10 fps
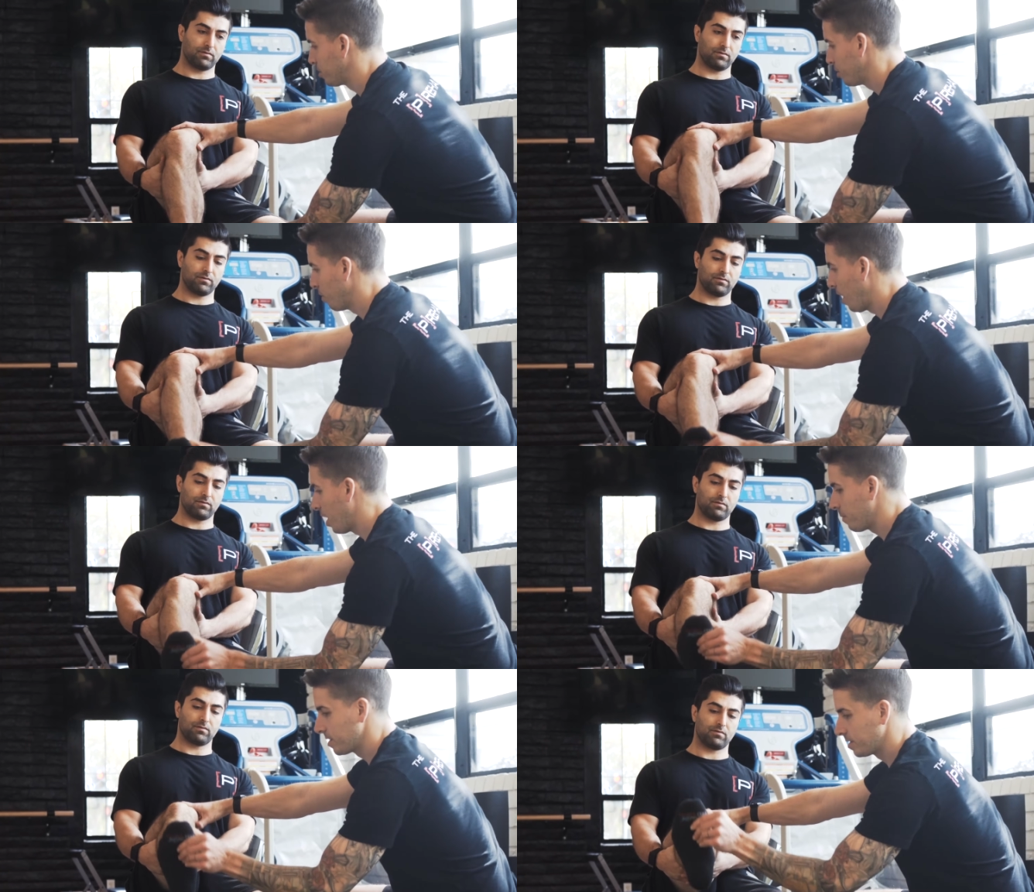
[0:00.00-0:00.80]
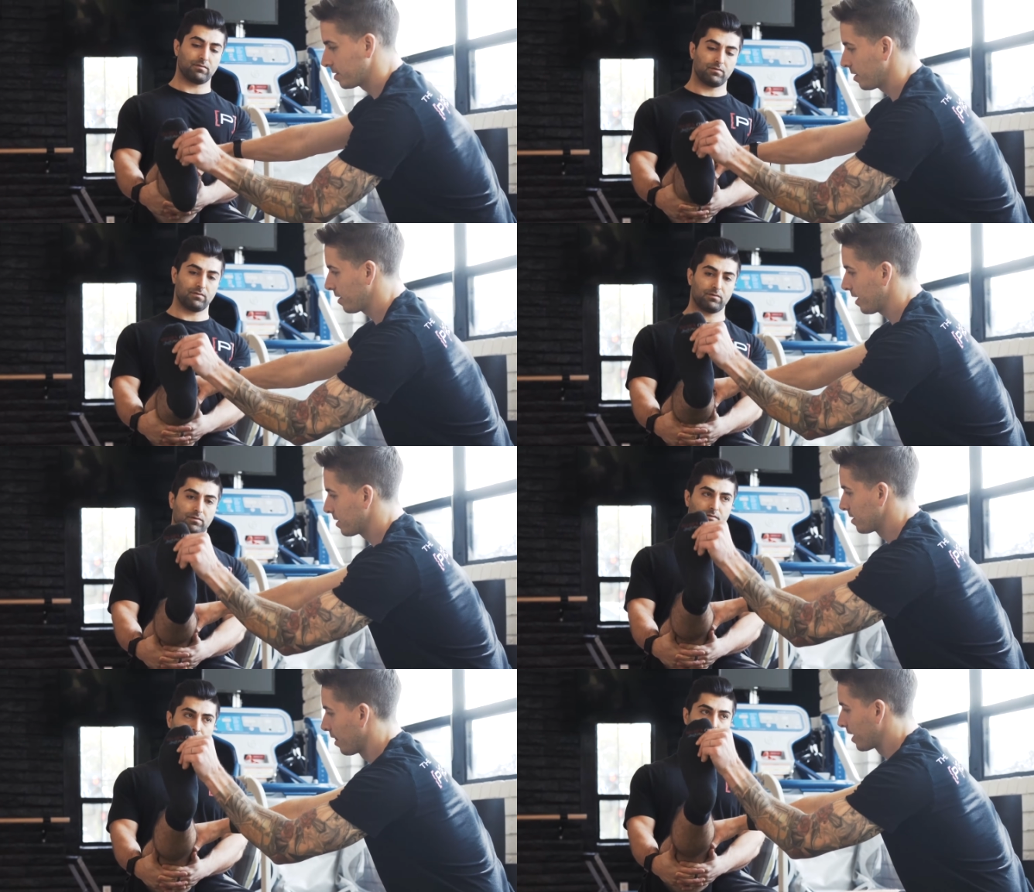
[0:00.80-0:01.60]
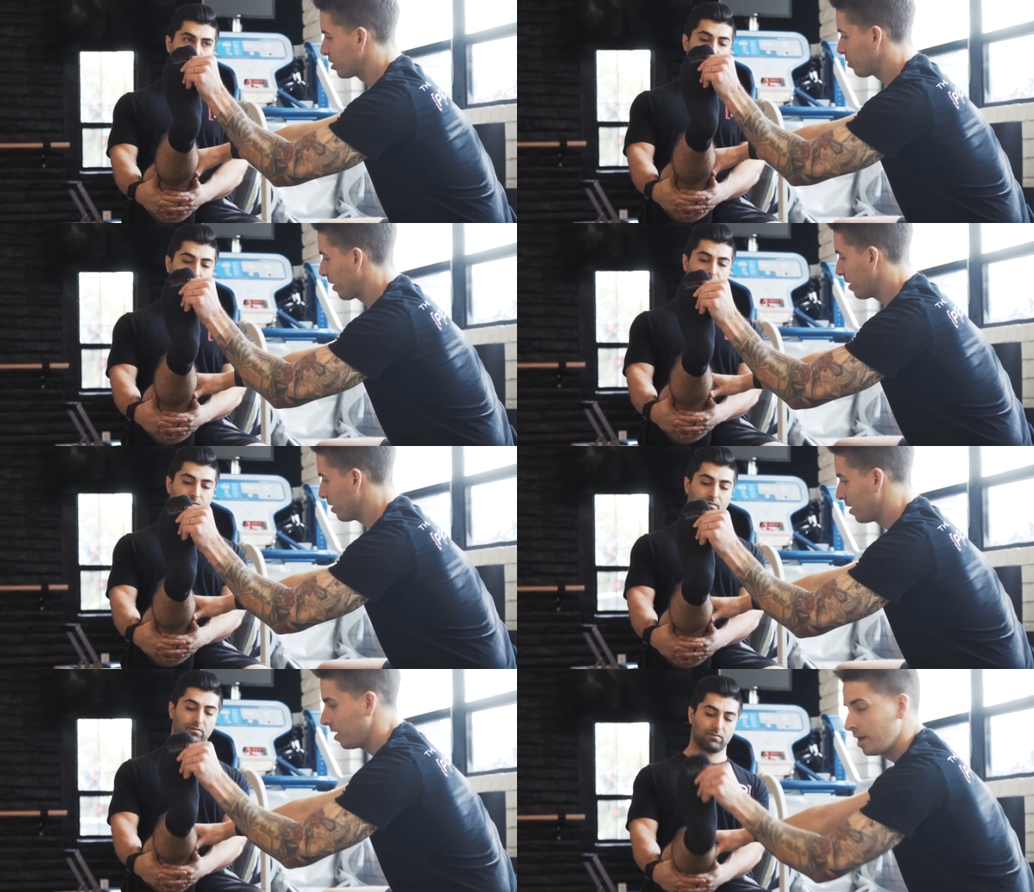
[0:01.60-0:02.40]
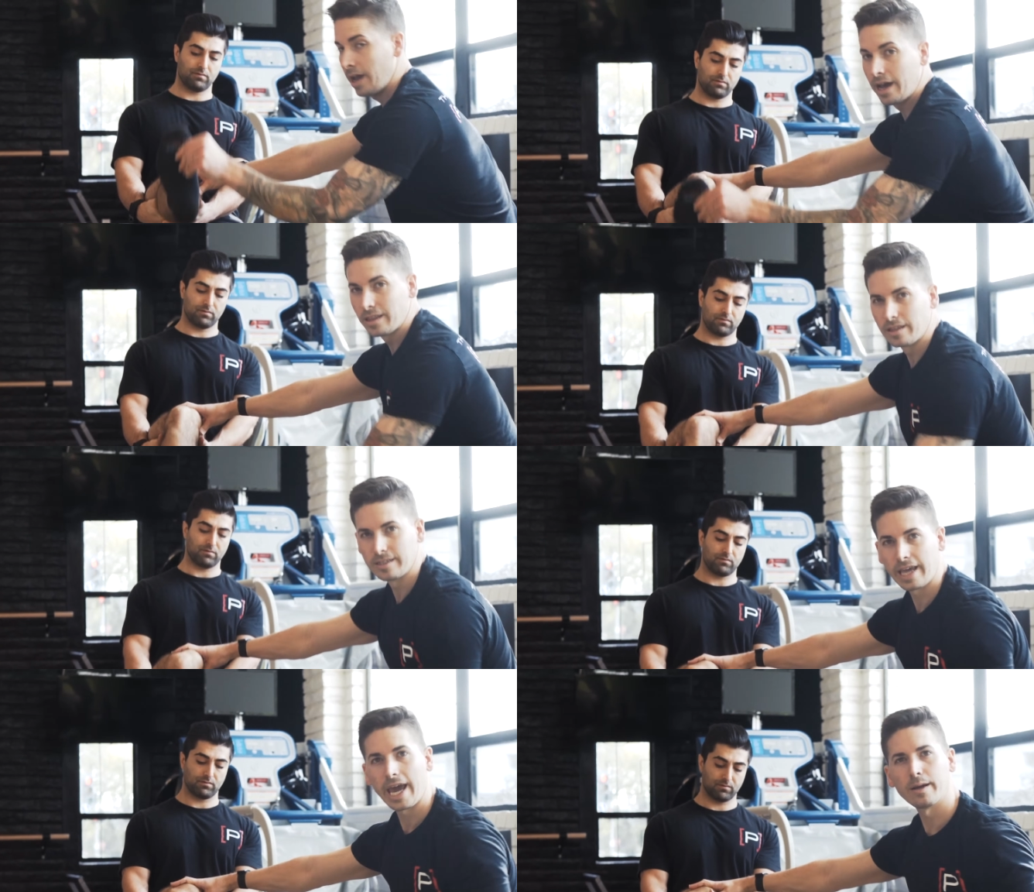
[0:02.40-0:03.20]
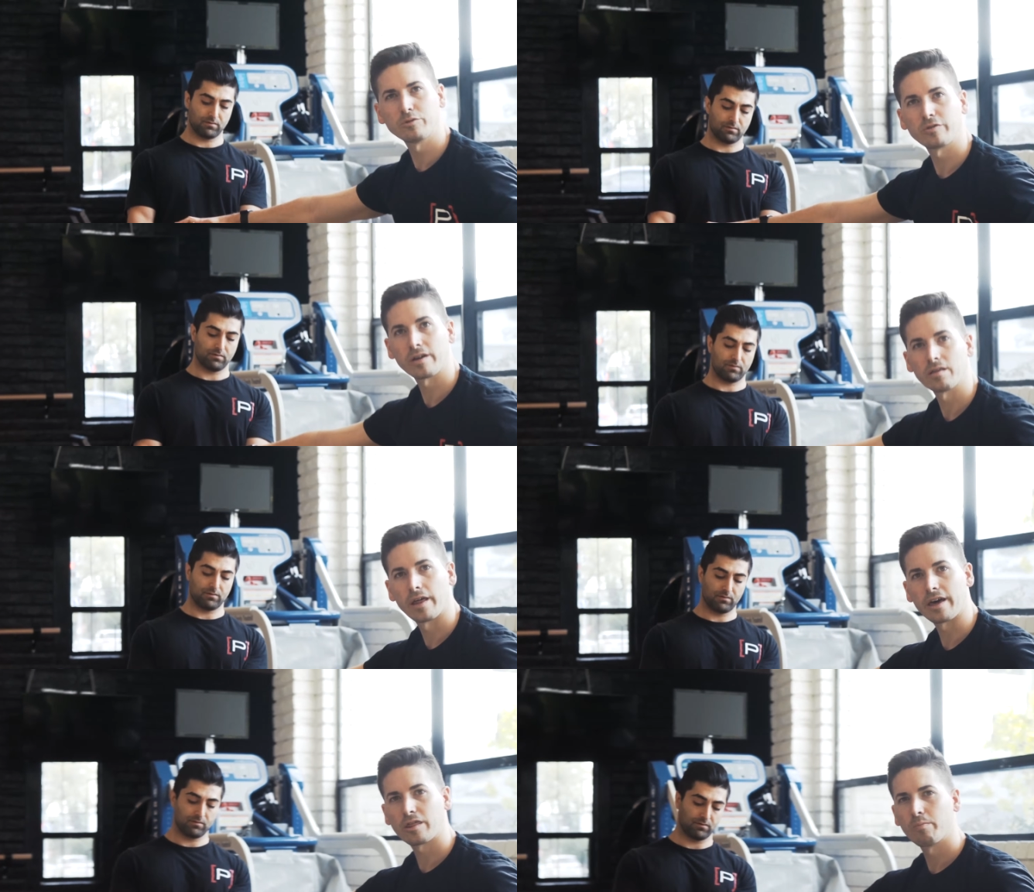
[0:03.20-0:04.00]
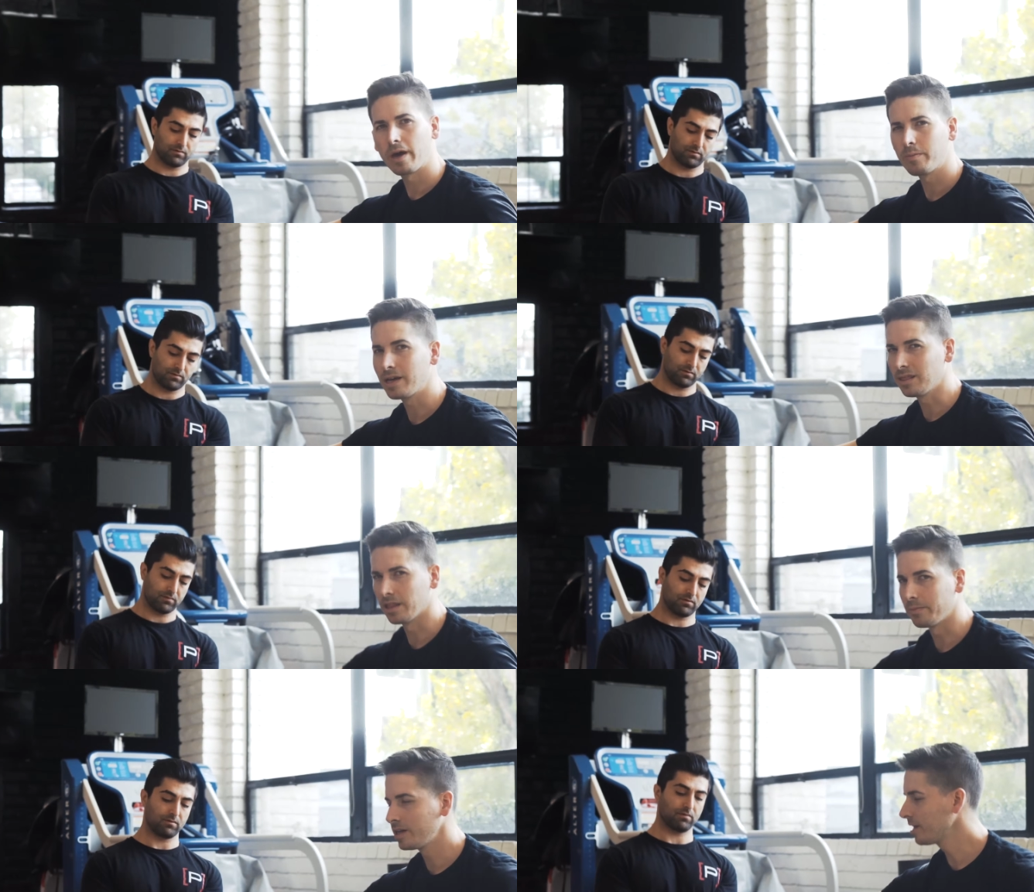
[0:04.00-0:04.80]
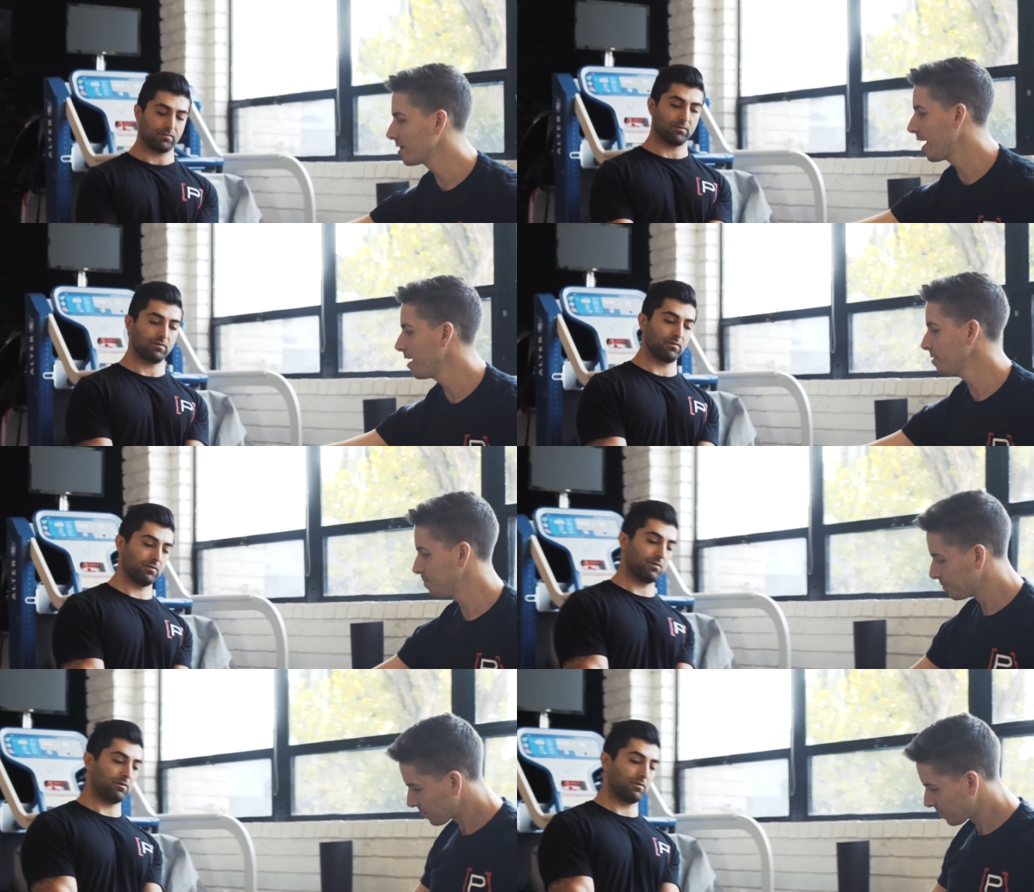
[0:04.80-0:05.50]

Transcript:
Speaker 1: it too high because he's gonna kick his leg straight, and then this hamstring length may be limiting that.